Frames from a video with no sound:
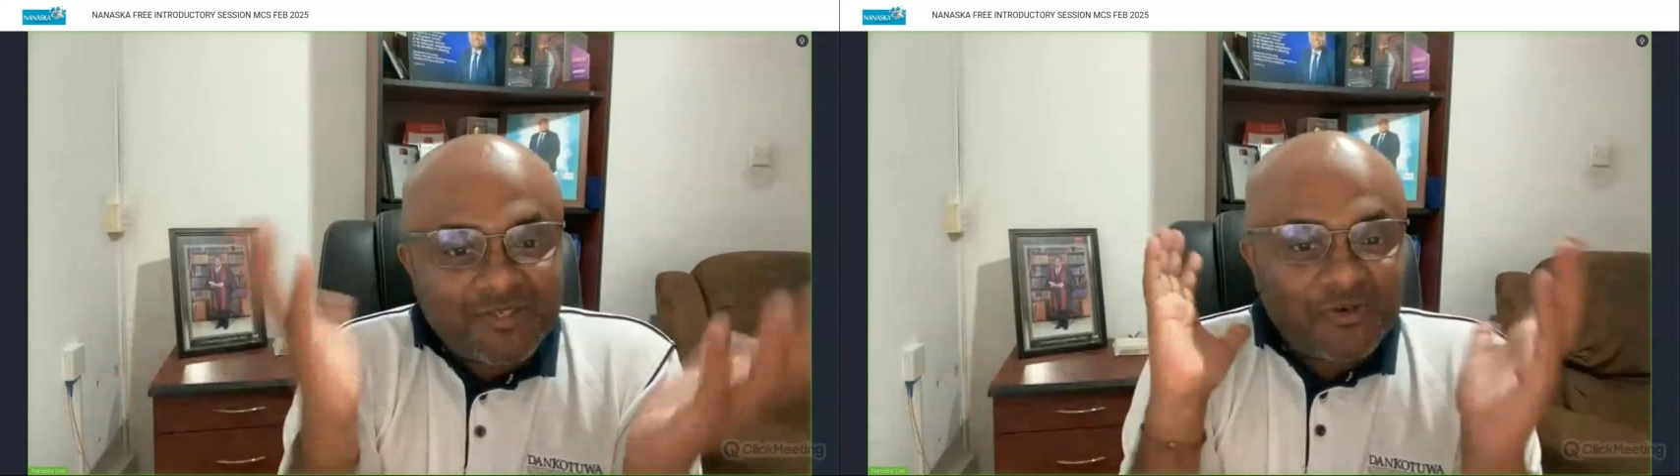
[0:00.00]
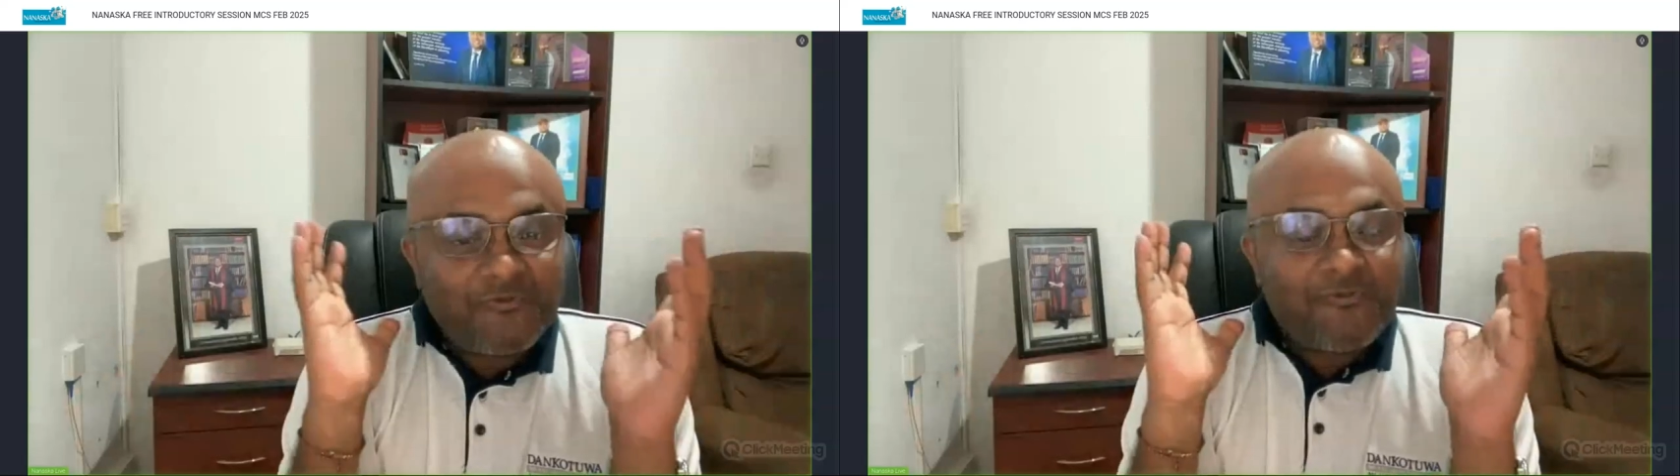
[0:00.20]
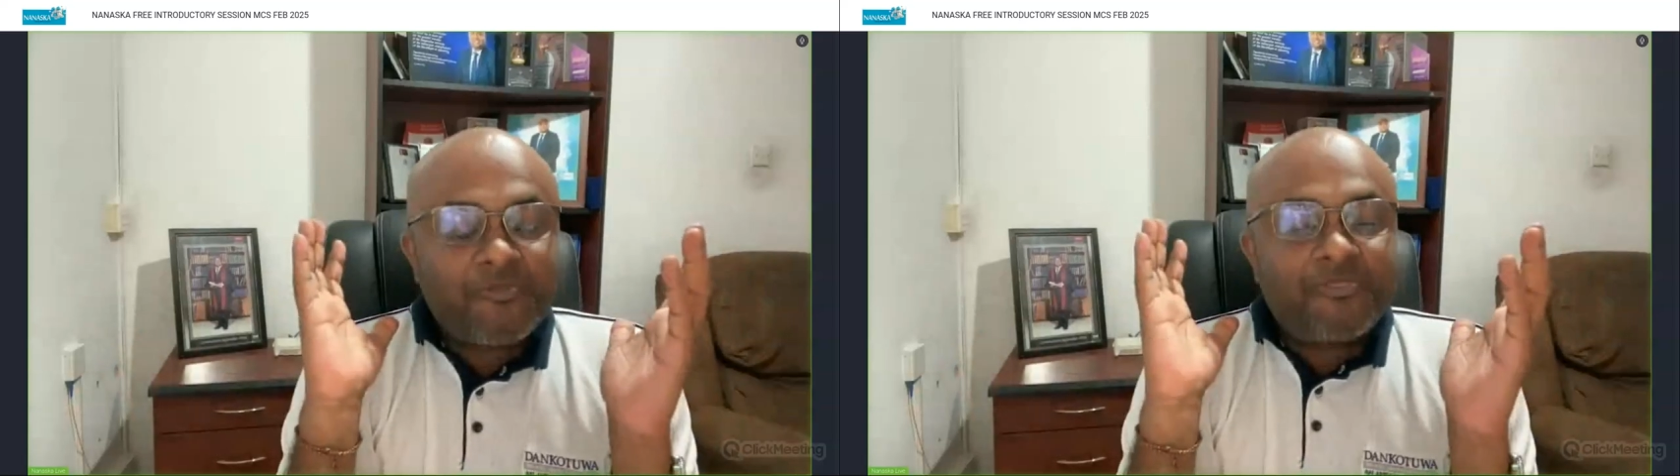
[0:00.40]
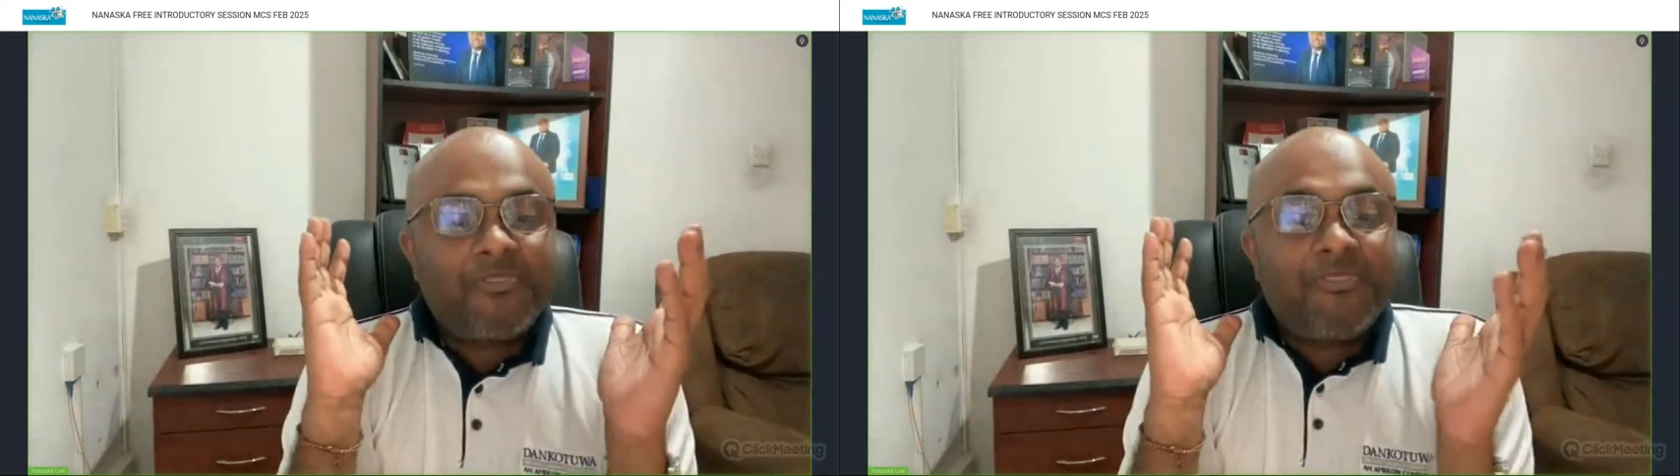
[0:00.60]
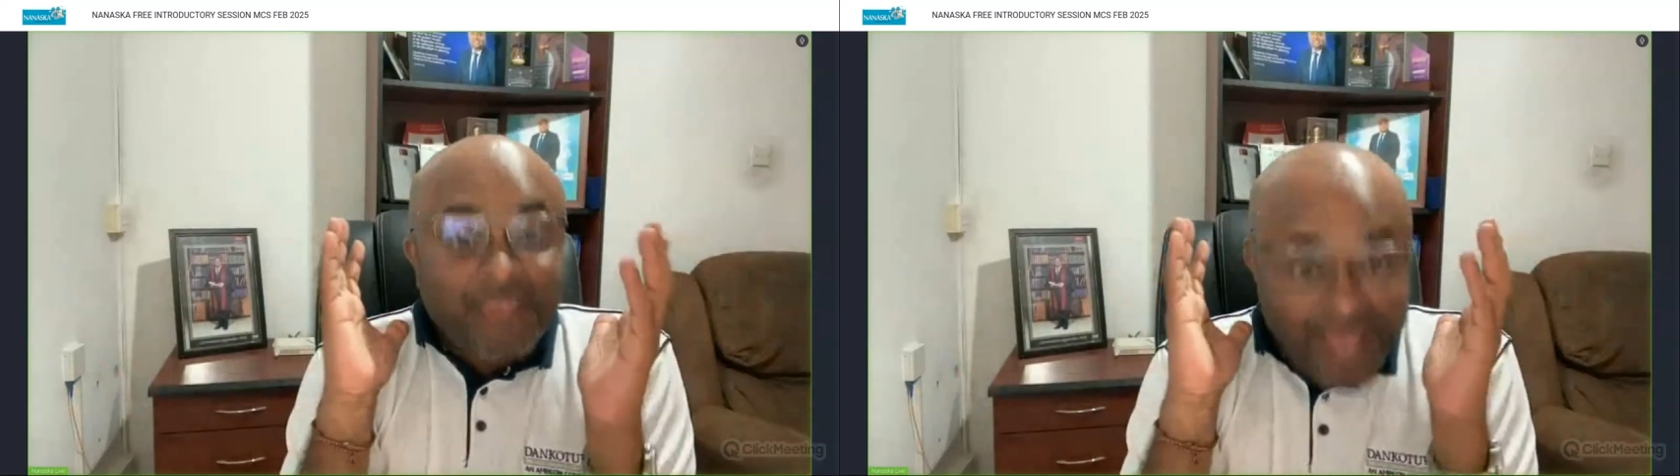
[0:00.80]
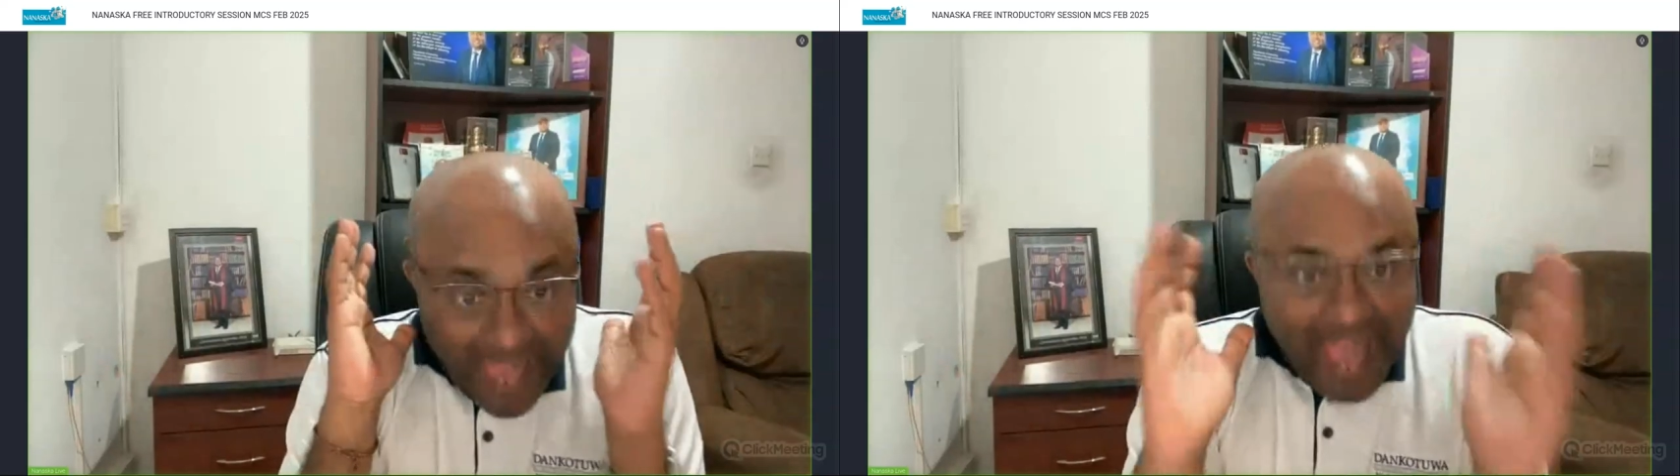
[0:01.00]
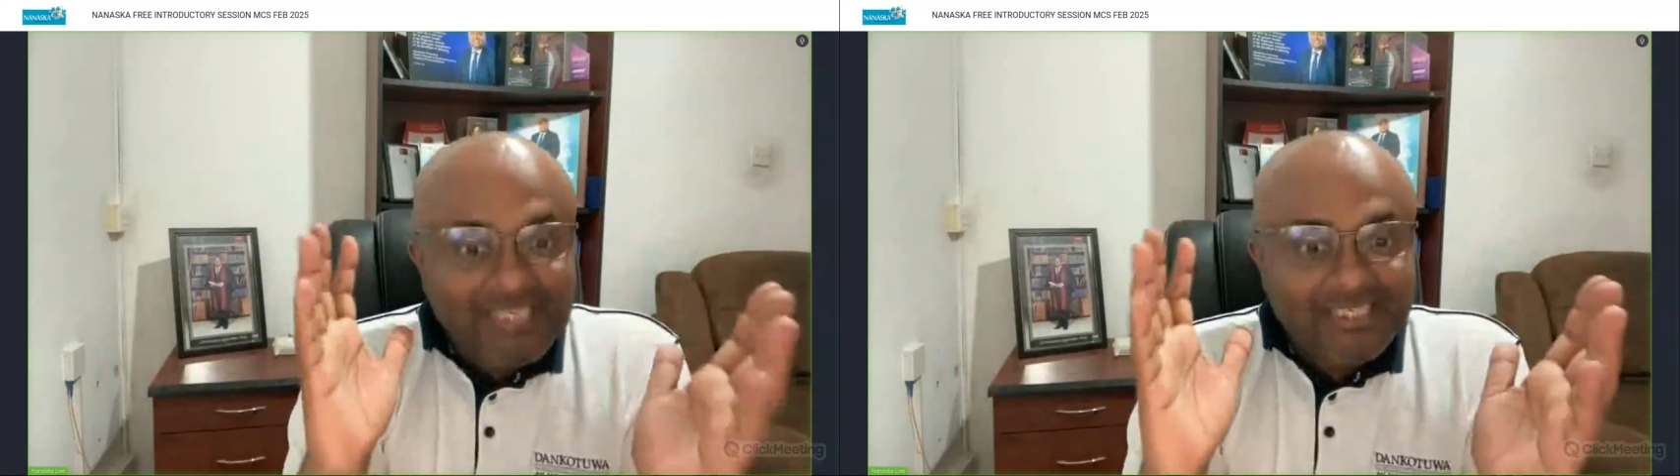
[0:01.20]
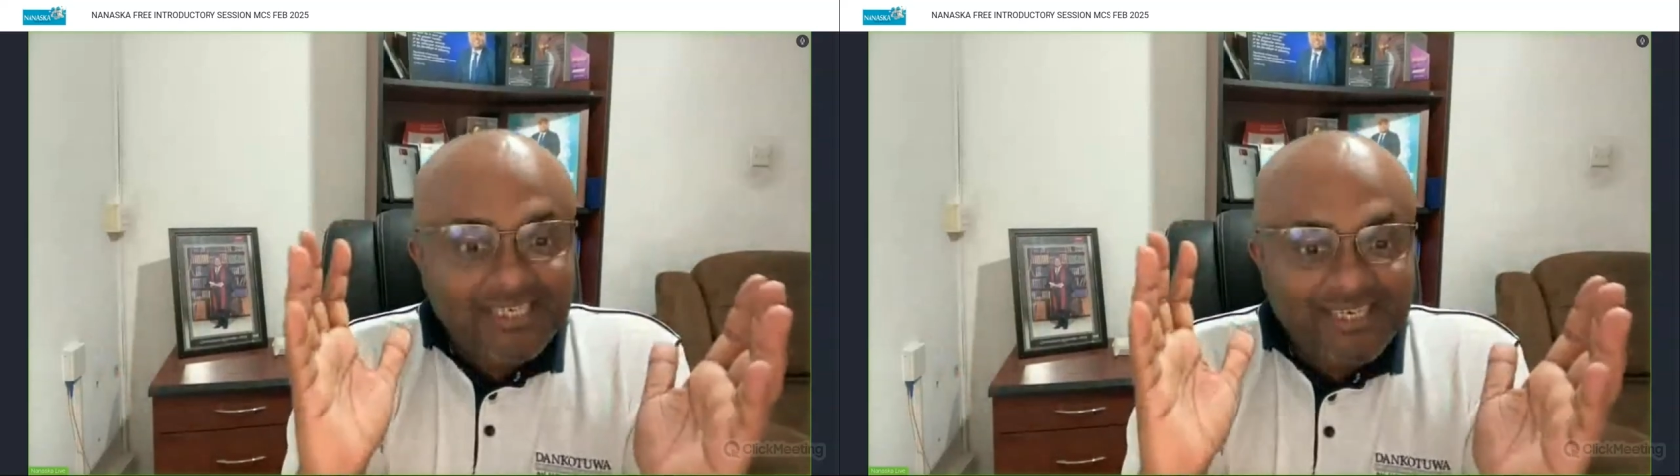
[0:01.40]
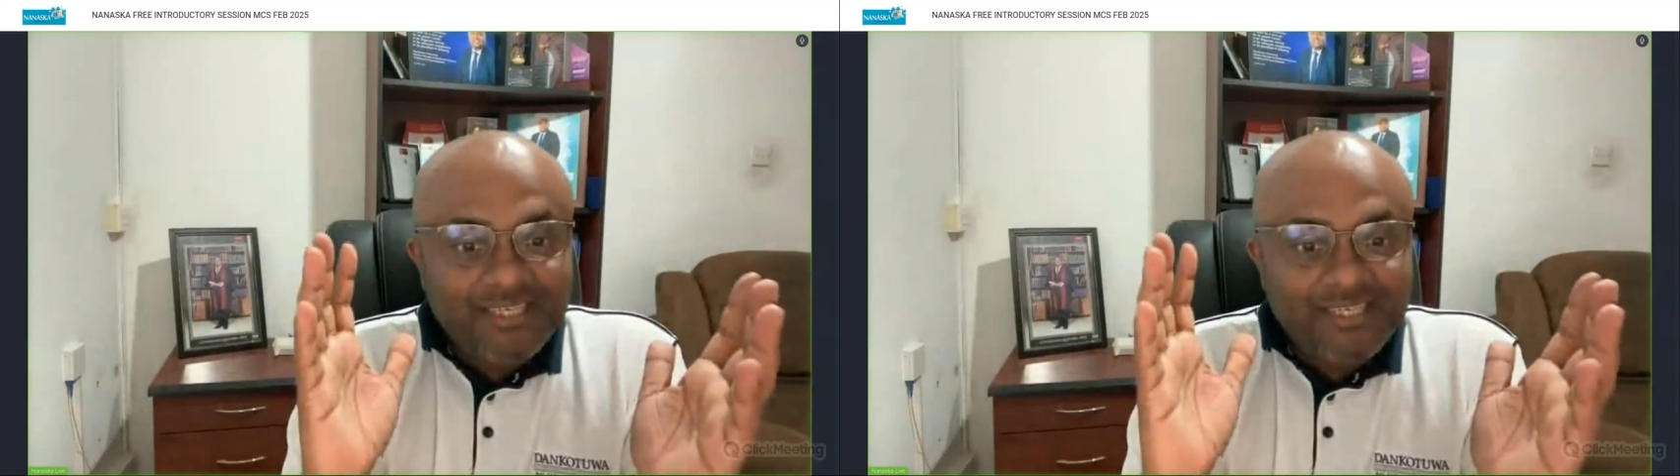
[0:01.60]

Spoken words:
So gas